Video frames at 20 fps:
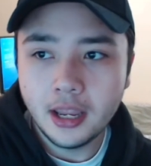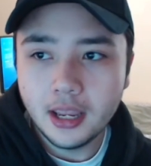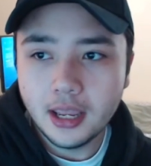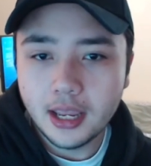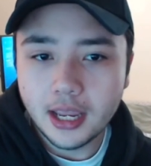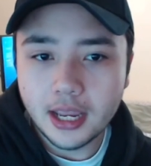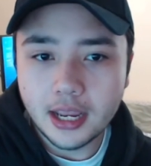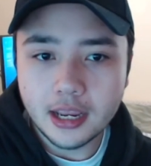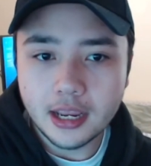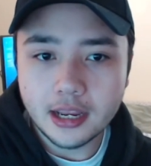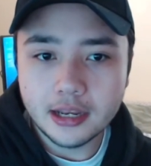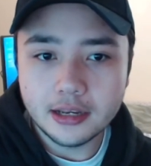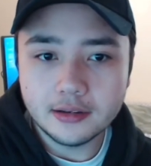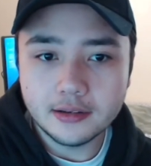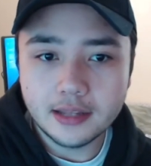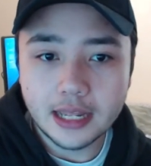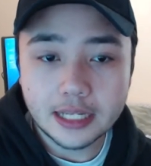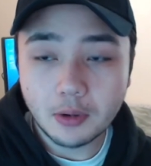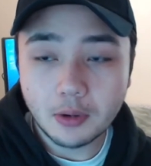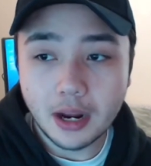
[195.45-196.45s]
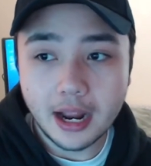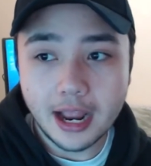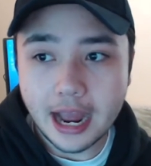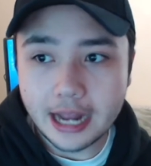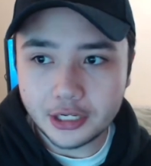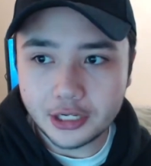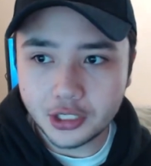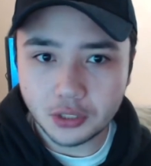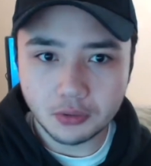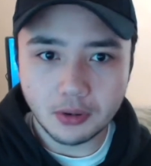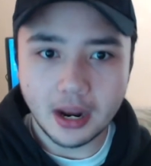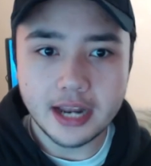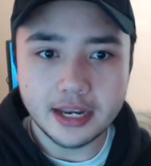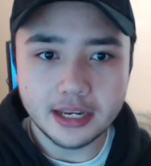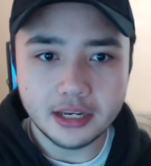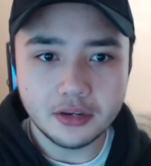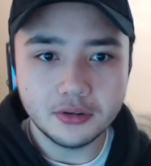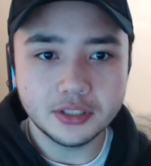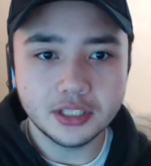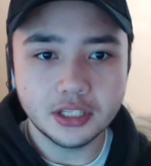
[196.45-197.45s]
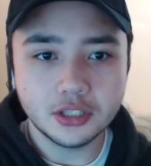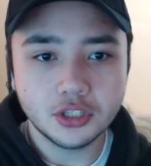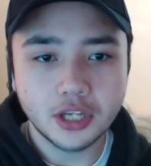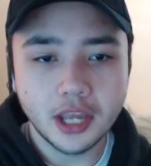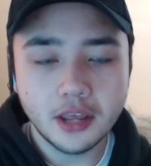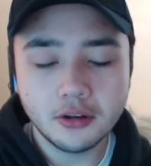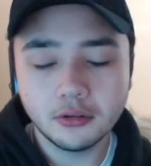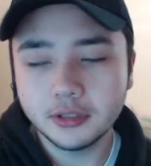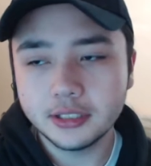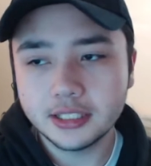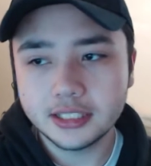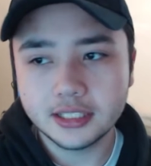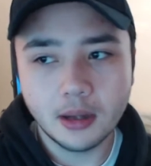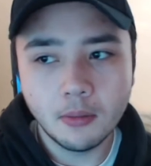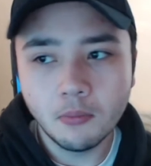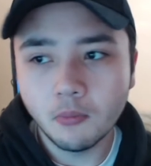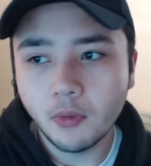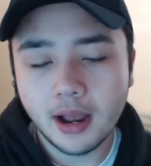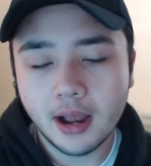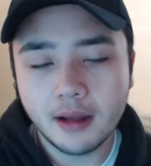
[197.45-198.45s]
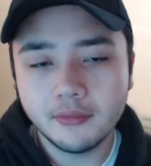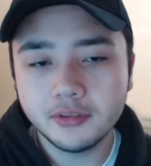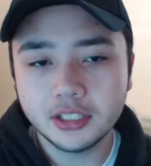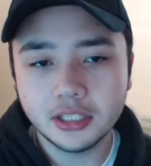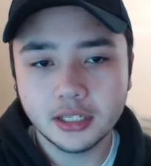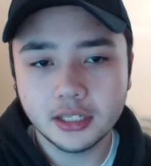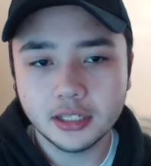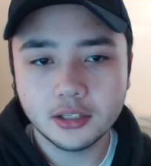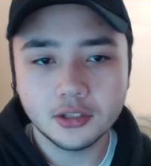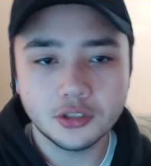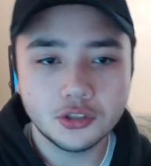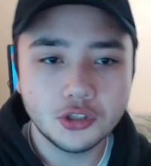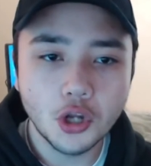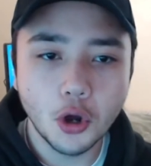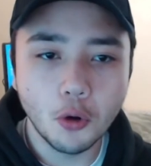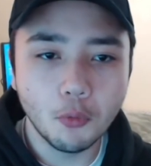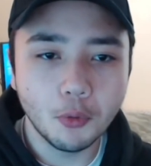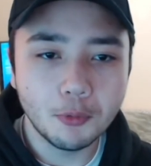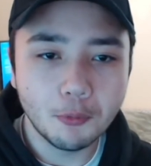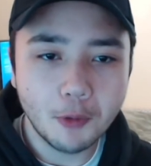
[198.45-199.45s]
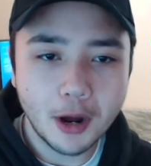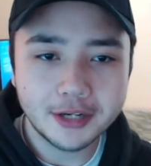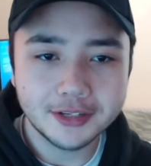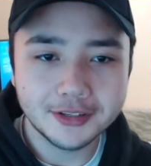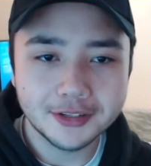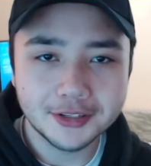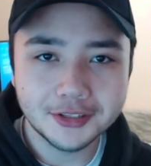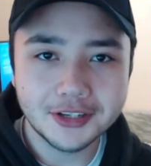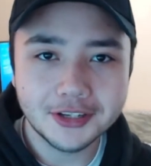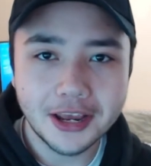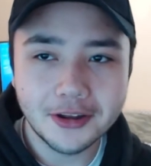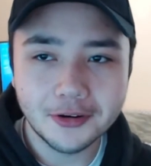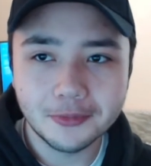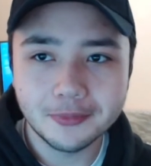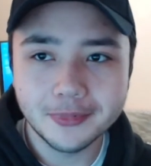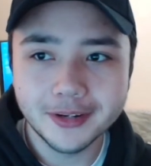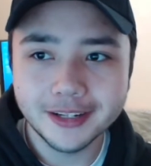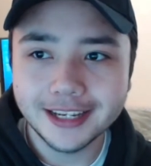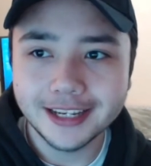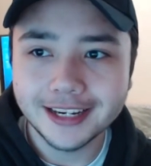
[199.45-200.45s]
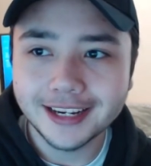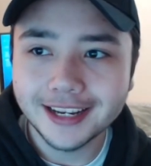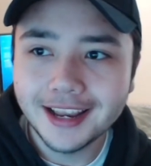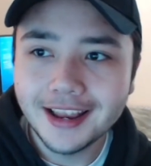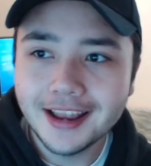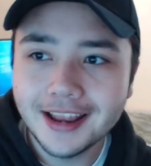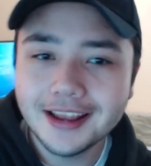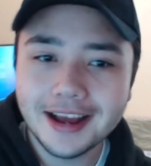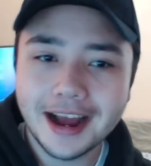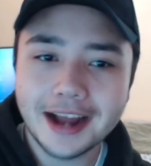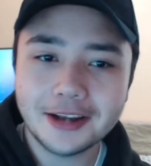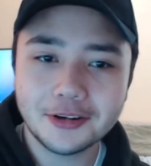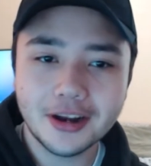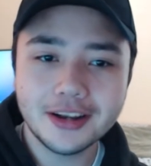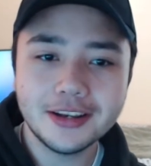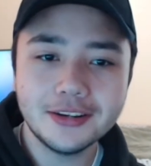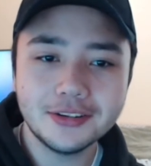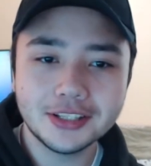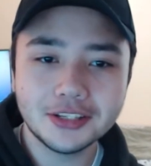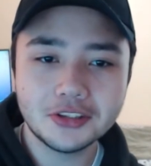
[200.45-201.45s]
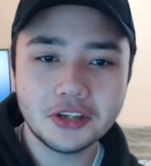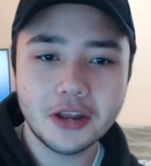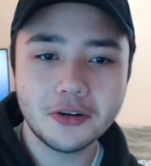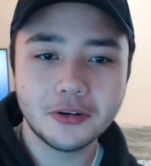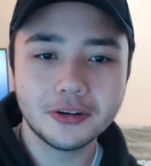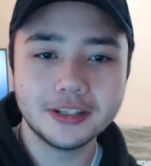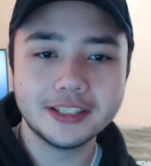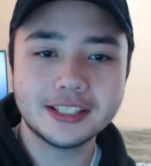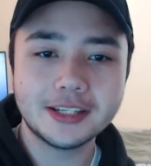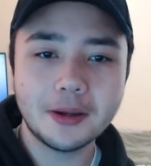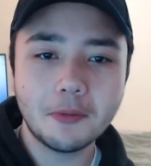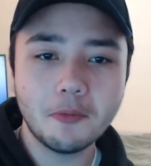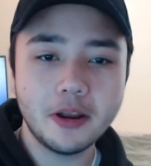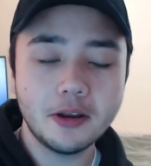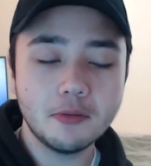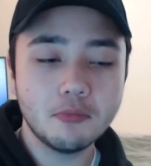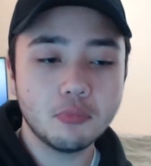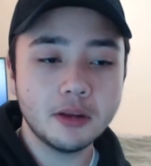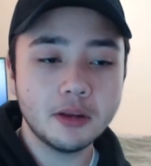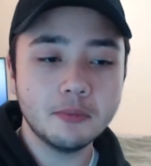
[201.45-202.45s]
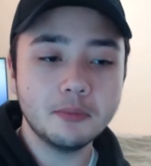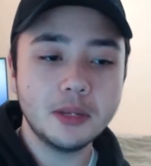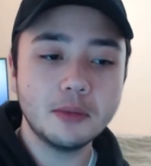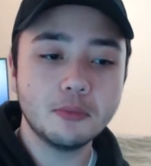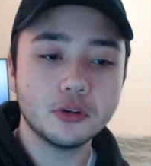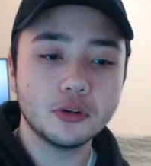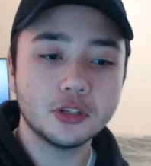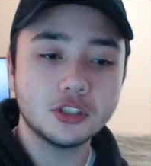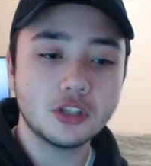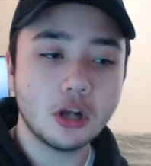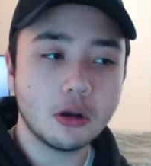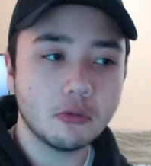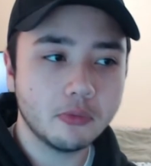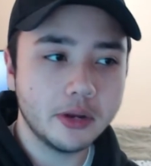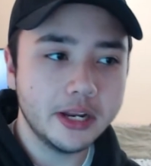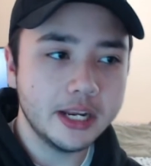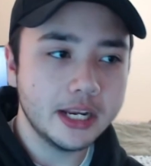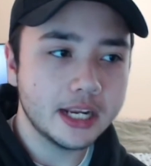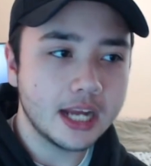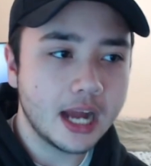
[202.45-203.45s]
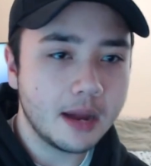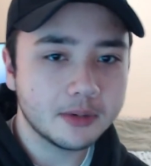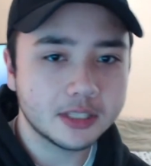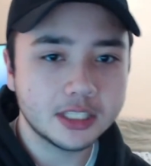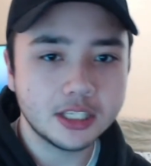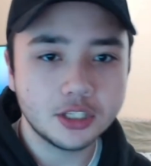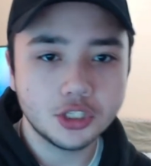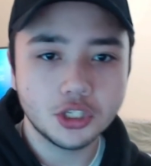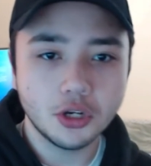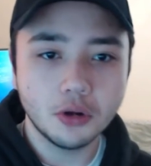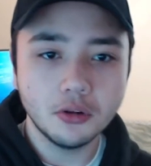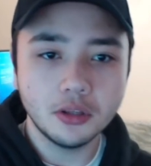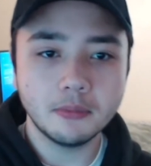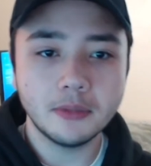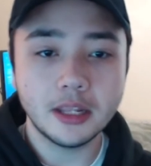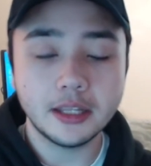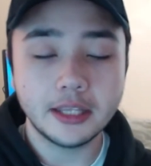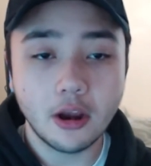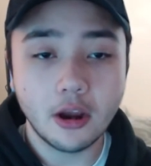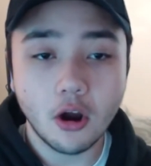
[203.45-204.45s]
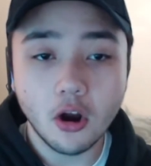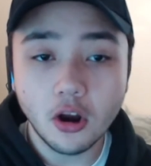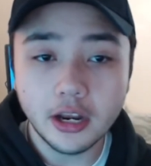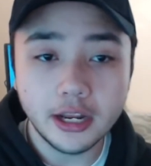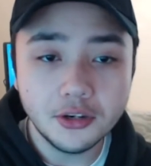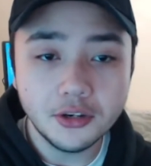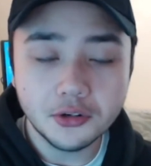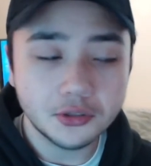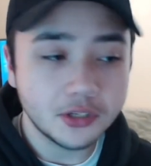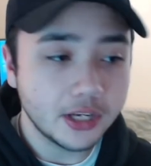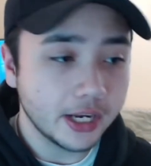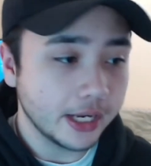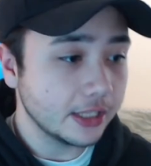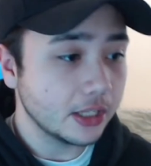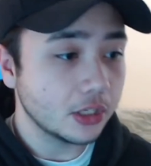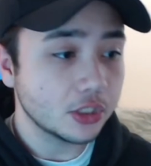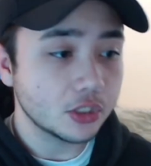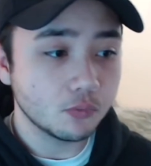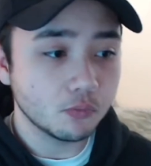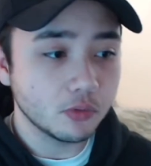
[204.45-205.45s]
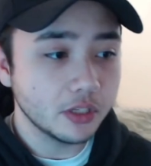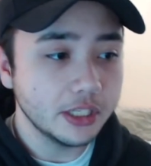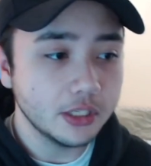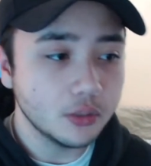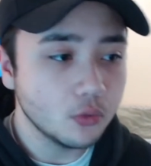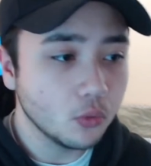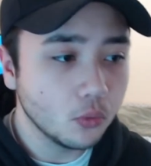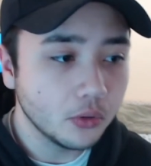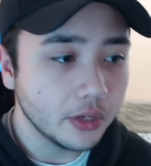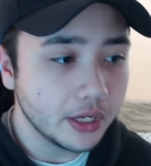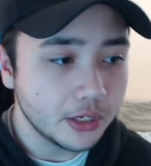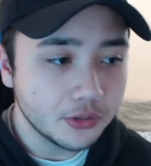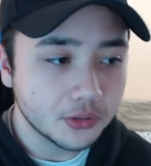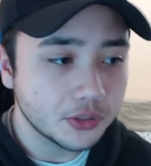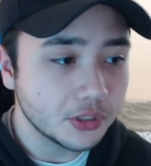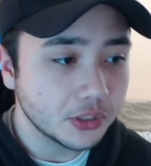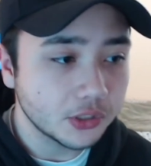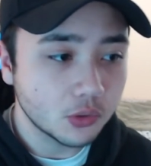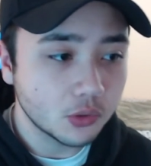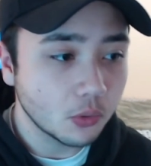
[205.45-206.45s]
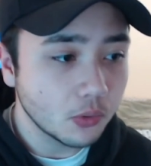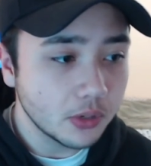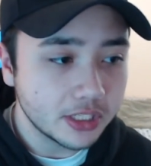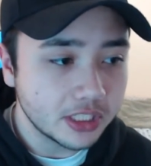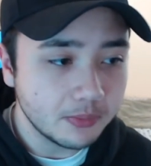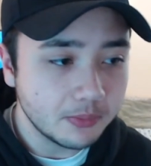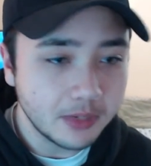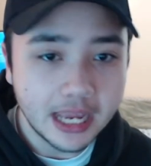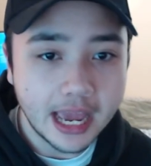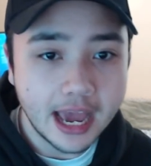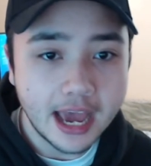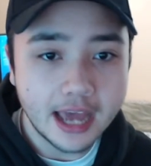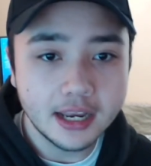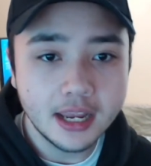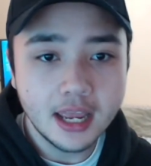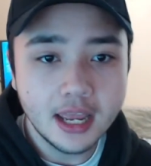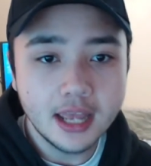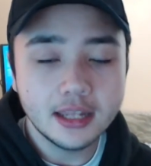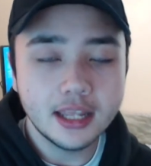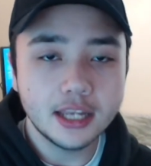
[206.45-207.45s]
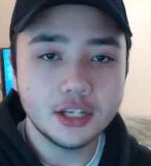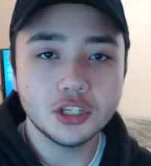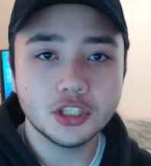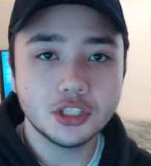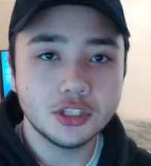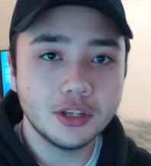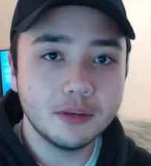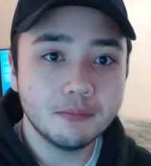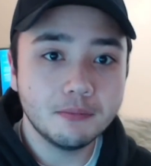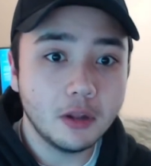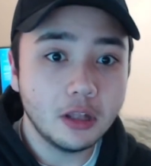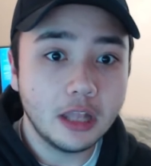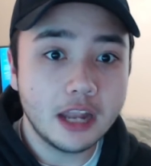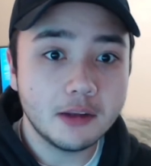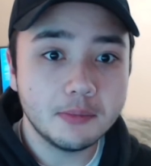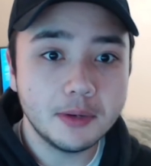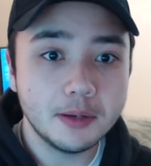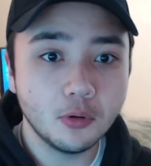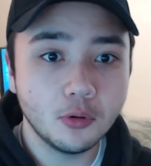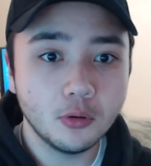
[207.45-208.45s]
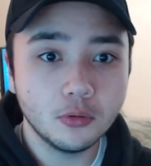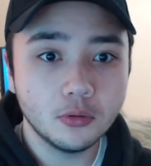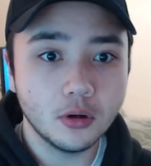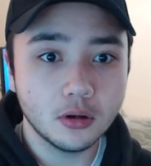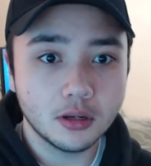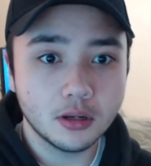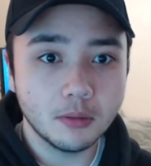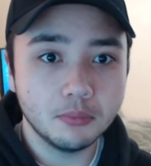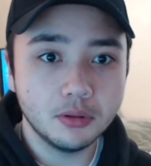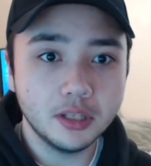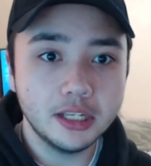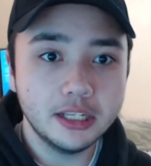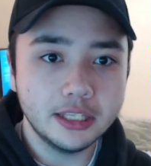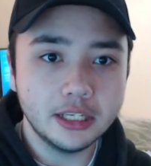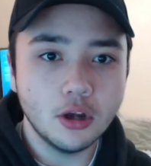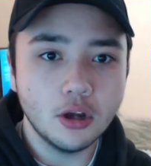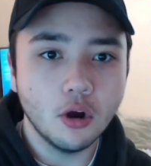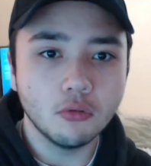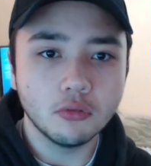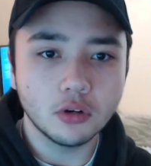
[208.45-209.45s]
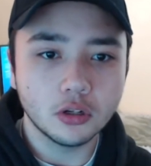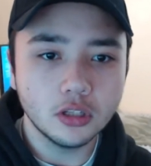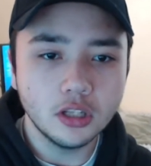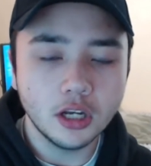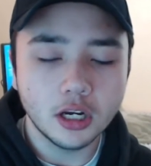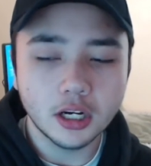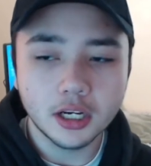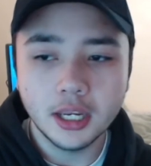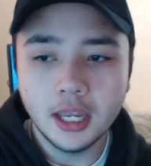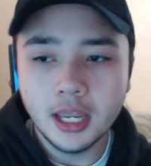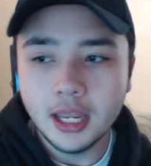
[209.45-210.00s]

And that's why I try to use this channel in some way. Obviously, like there's no one watching this channel, but like I try to use this channel in some way to bring people to start reading comics and show them that they are interesting and there's really cool, interesting stories to be had that just a lot of people completely overlook.